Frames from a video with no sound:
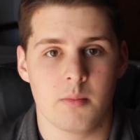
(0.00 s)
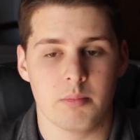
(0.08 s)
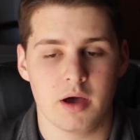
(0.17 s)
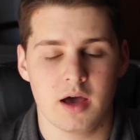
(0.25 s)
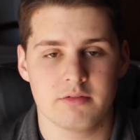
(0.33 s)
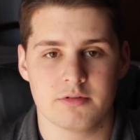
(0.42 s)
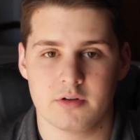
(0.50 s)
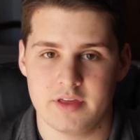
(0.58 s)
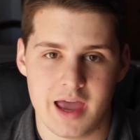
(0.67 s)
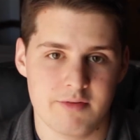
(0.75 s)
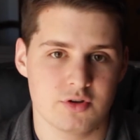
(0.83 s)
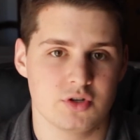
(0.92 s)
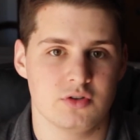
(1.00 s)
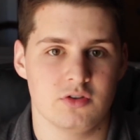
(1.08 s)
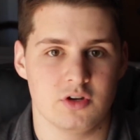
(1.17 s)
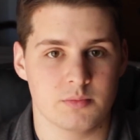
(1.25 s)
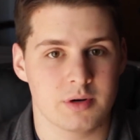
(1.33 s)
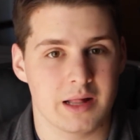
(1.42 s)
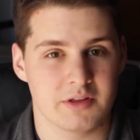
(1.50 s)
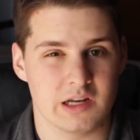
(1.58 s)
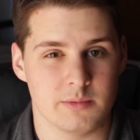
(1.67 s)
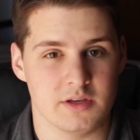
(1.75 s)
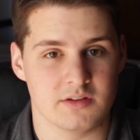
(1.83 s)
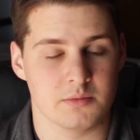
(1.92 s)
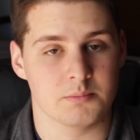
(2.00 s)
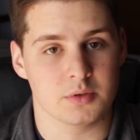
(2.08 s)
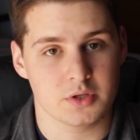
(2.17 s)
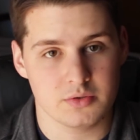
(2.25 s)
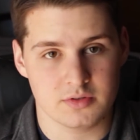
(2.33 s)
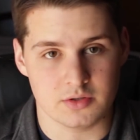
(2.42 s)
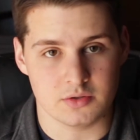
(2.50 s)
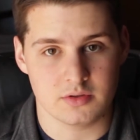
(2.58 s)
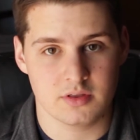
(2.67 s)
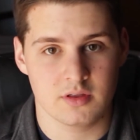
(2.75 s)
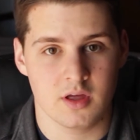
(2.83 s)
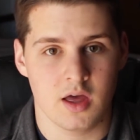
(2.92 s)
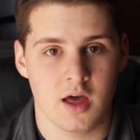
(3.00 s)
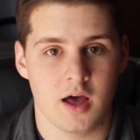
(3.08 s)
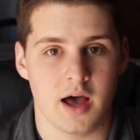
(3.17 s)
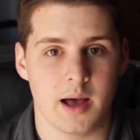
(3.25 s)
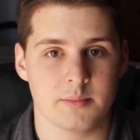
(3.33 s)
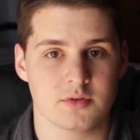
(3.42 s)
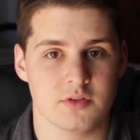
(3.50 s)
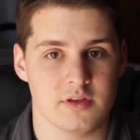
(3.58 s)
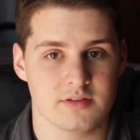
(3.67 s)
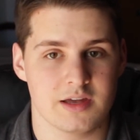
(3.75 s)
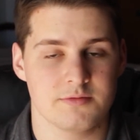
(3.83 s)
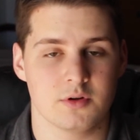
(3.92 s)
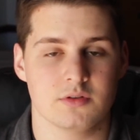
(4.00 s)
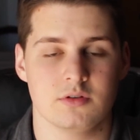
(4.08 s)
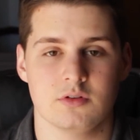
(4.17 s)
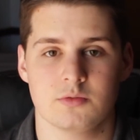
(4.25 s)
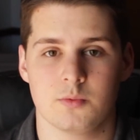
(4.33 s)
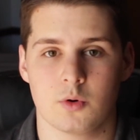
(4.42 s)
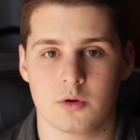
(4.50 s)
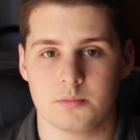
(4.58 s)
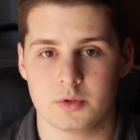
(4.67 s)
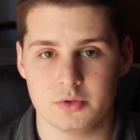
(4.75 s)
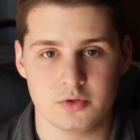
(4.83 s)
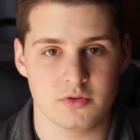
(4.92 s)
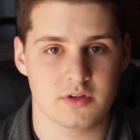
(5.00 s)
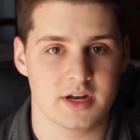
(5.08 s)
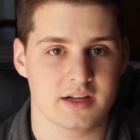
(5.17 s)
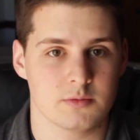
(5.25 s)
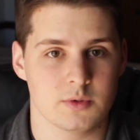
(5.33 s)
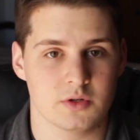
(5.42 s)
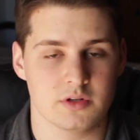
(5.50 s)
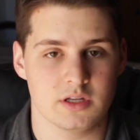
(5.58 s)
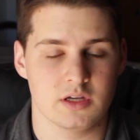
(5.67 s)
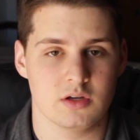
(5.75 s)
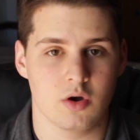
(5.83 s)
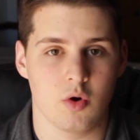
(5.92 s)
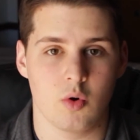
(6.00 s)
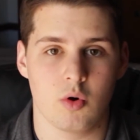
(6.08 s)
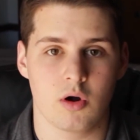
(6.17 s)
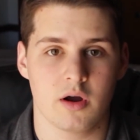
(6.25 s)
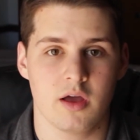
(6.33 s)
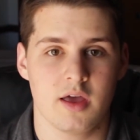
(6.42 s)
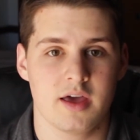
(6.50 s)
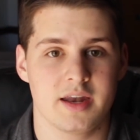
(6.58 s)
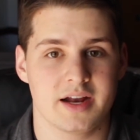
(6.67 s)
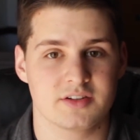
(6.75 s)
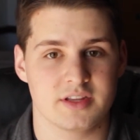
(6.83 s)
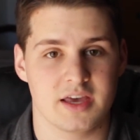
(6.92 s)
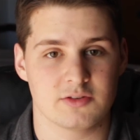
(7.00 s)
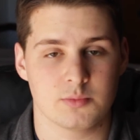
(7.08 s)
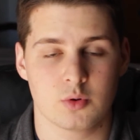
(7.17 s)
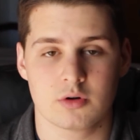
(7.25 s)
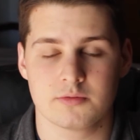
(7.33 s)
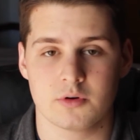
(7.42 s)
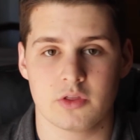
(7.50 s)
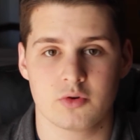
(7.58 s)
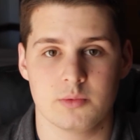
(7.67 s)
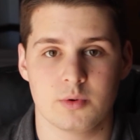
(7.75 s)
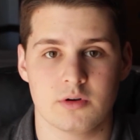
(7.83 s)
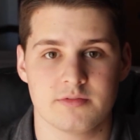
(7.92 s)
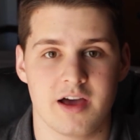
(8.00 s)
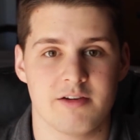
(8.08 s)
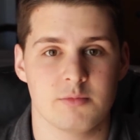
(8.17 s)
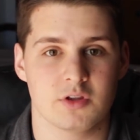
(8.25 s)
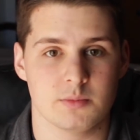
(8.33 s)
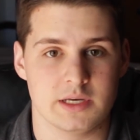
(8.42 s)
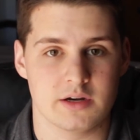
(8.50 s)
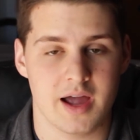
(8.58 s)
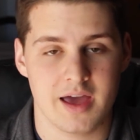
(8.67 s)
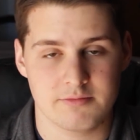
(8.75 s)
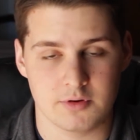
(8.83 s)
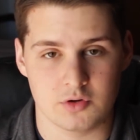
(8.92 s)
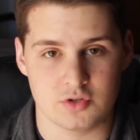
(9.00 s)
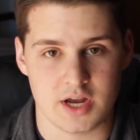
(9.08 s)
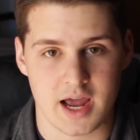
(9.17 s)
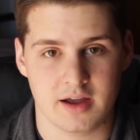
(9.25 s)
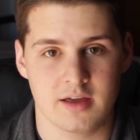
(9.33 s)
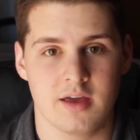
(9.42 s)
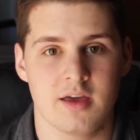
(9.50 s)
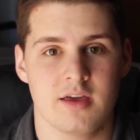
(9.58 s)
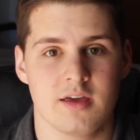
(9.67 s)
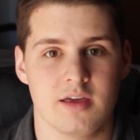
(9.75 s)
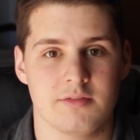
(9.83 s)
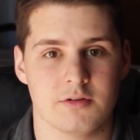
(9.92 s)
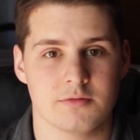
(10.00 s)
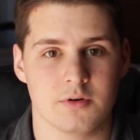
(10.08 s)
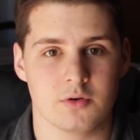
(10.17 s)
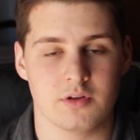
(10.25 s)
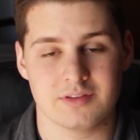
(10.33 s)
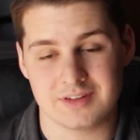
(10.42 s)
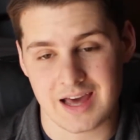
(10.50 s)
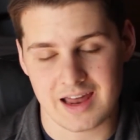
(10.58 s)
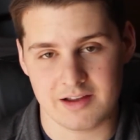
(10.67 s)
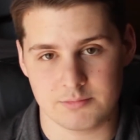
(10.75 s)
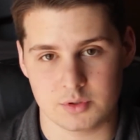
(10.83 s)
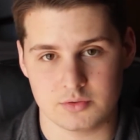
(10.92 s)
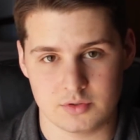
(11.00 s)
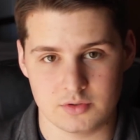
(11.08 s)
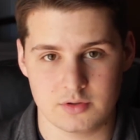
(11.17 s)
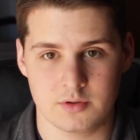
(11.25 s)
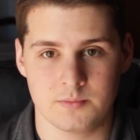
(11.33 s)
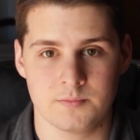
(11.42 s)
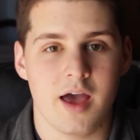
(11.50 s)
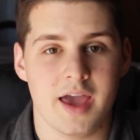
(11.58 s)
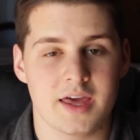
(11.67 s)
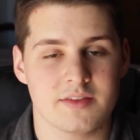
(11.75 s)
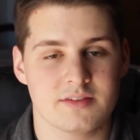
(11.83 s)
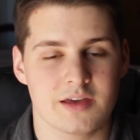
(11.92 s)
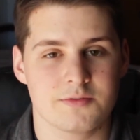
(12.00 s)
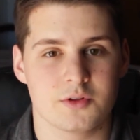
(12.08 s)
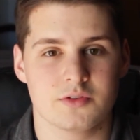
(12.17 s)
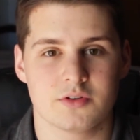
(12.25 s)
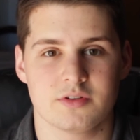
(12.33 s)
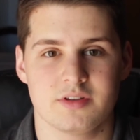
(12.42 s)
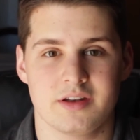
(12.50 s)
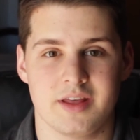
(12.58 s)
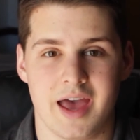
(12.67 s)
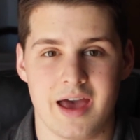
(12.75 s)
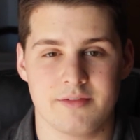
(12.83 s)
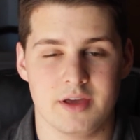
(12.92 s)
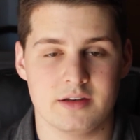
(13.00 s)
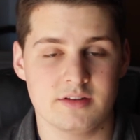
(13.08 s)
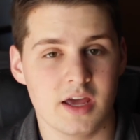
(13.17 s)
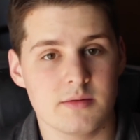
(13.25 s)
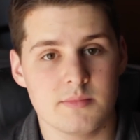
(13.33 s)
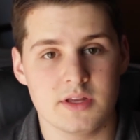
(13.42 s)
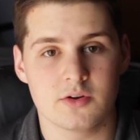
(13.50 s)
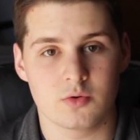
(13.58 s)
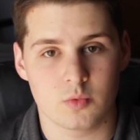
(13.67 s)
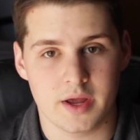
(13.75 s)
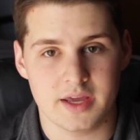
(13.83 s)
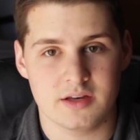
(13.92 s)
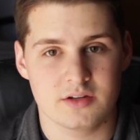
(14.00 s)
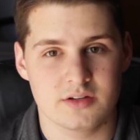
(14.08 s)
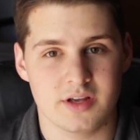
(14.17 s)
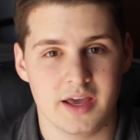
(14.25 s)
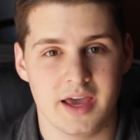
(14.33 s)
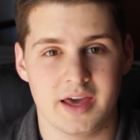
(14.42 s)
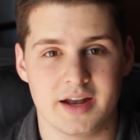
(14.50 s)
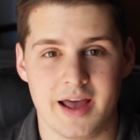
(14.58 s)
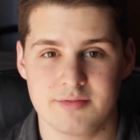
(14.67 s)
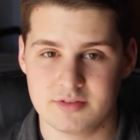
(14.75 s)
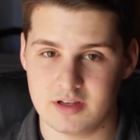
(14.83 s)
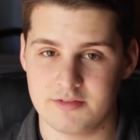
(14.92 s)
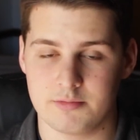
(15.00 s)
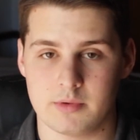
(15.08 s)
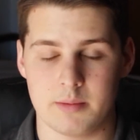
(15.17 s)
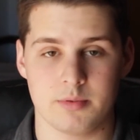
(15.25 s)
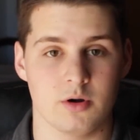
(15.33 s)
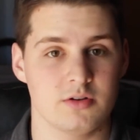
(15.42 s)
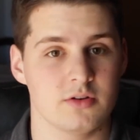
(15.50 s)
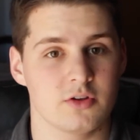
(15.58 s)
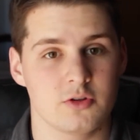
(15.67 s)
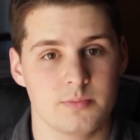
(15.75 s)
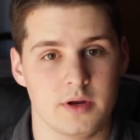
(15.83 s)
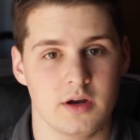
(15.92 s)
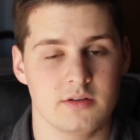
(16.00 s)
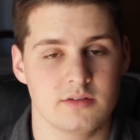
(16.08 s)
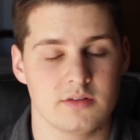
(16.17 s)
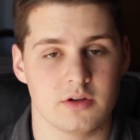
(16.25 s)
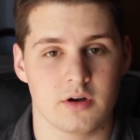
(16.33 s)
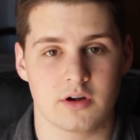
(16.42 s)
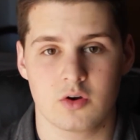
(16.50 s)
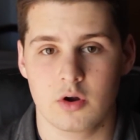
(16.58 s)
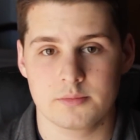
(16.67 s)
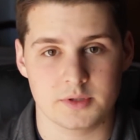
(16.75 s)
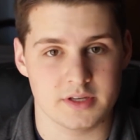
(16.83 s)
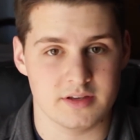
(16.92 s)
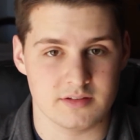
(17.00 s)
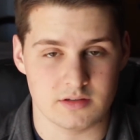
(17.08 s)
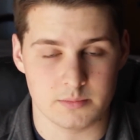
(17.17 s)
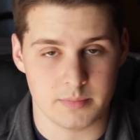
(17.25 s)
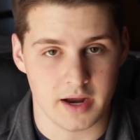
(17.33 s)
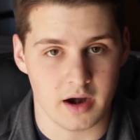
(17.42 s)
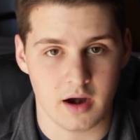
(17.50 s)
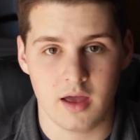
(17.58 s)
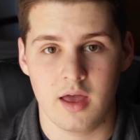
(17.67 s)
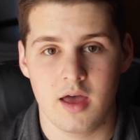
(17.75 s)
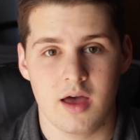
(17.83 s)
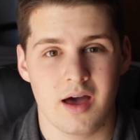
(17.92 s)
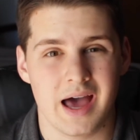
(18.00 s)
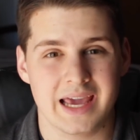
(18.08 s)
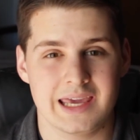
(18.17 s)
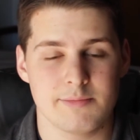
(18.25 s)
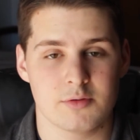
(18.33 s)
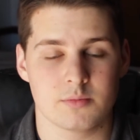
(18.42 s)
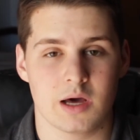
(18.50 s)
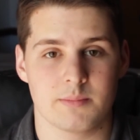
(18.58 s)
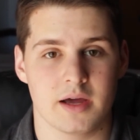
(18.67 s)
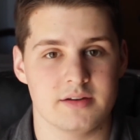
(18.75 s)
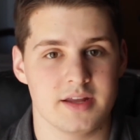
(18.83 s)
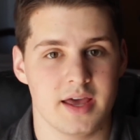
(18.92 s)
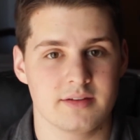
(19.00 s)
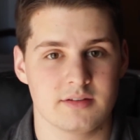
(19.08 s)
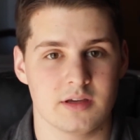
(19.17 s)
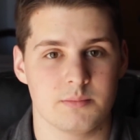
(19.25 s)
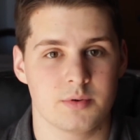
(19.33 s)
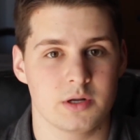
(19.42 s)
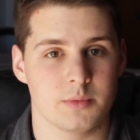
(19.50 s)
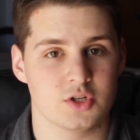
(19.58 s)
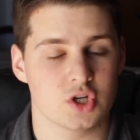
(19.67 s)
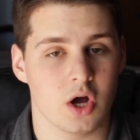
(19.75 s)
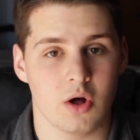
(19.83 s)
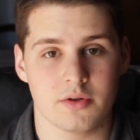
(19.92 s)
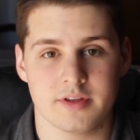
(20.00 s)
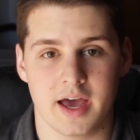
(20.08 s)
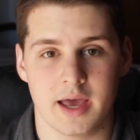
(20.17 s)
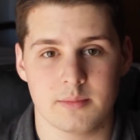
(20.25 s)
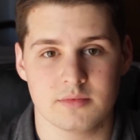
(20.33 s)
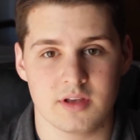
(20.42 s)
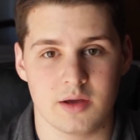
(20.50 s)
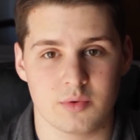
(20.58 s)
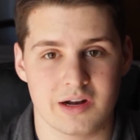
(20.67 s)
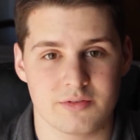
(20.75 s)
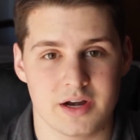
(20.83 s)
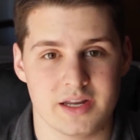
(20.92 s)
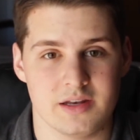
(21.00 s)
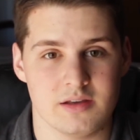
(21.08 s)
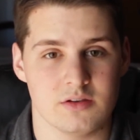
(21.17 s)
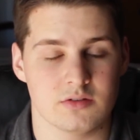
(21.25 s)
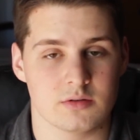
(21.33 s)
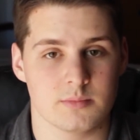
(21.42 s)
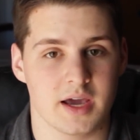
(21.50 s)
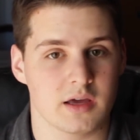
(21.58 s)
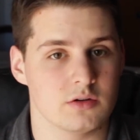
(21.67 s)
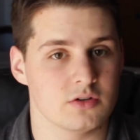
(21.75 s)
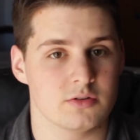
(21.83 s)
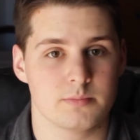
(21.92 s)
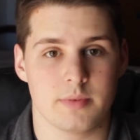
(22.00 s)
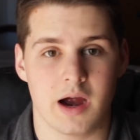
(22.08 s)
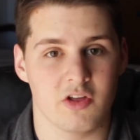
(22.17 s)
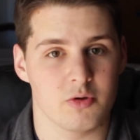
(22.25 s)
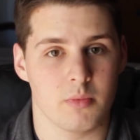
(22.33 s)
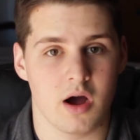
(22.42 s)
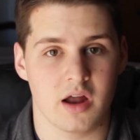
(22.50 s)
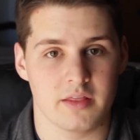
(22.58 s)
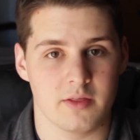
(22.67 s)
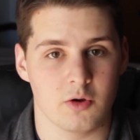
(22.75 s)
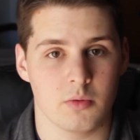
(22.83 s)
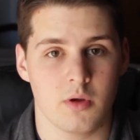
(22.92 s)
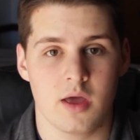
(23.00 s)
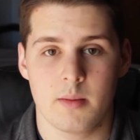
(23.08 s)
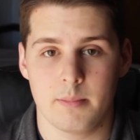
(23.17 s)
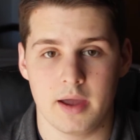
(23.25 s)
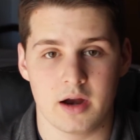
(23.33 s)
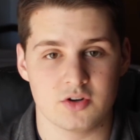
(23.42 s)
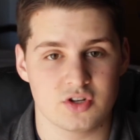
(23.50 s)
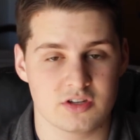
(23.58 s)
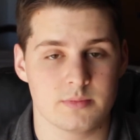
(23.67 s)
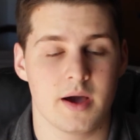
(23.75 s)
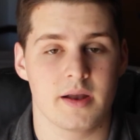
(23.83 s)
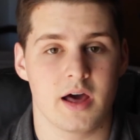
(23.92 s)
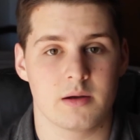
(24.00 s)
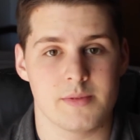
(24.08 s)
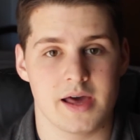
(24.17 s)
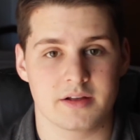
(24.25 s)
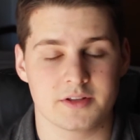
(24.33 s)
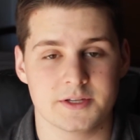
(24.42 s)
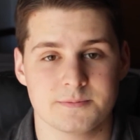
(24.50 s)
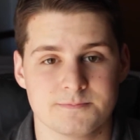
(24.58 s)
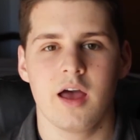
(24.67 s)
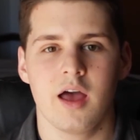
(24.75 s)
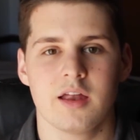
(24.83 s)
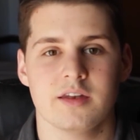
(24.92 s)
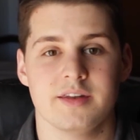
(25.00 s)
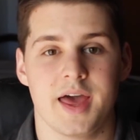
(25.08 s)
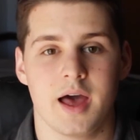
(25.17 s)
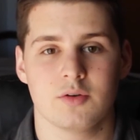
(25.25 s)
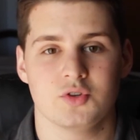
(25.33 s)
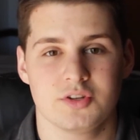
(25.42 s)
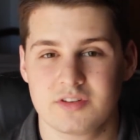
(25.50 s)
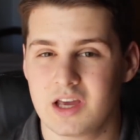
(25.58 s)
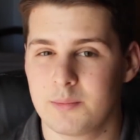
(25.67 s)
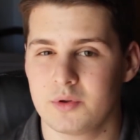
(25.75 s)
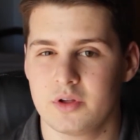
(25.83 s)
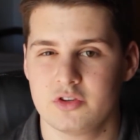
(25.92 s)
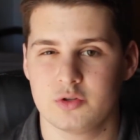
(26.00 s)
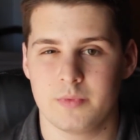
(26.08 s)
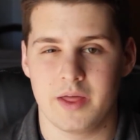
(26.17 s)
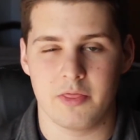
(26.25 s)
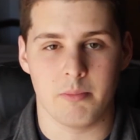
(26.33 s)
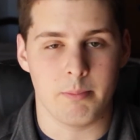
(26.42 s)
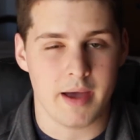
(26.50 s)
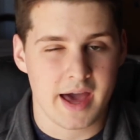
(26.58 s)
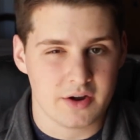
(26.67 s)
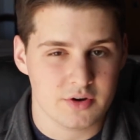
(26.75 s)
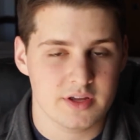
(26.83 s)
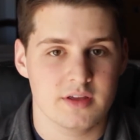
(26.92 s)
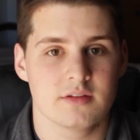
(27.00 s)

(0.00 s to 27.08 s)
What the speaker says: But for the average user, you're probably going to be using Bluetooth. So these headphones do support Bluetooth connectability, or it actually has a port for a 3.5mm headphone jack if your phone does not have Bluetooth. And these headphones are said to have a 10-meter range, and I have to say from my personal experience, they're incredibly easy to pair. I keep them on my desk at pretty much all times, and whenever I need to use them, I can just power them on and they'll pair just about automatically. Now, just a couple notes about the battery.